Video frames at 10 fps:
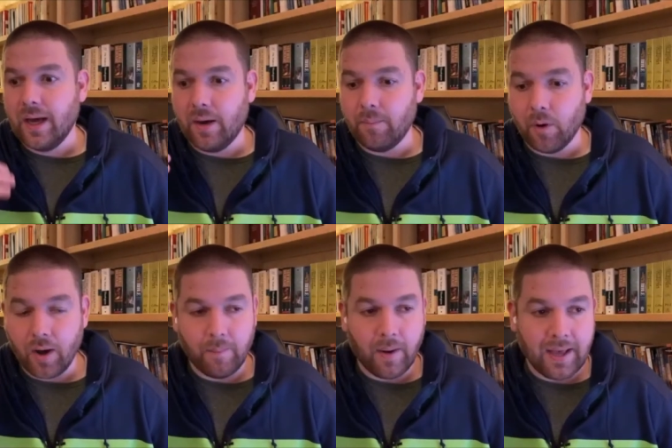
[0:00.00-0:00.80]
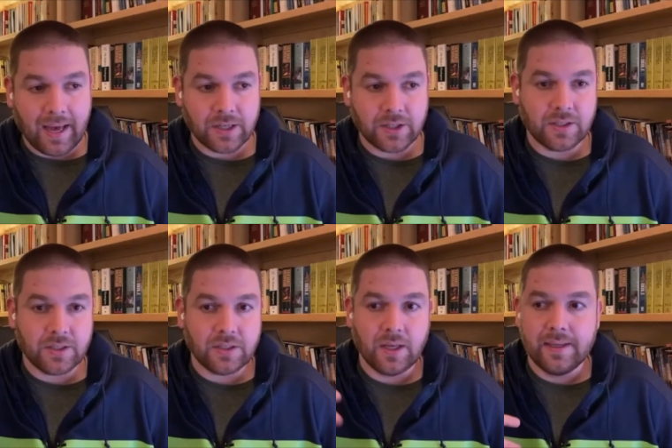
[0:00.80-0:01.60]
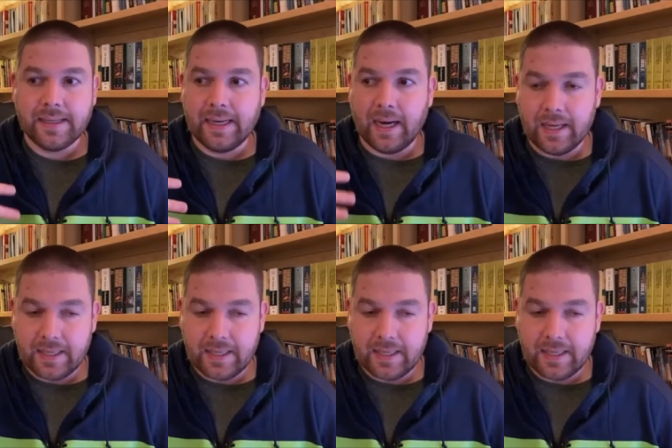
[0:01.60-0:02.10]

um, my, my actions, uh,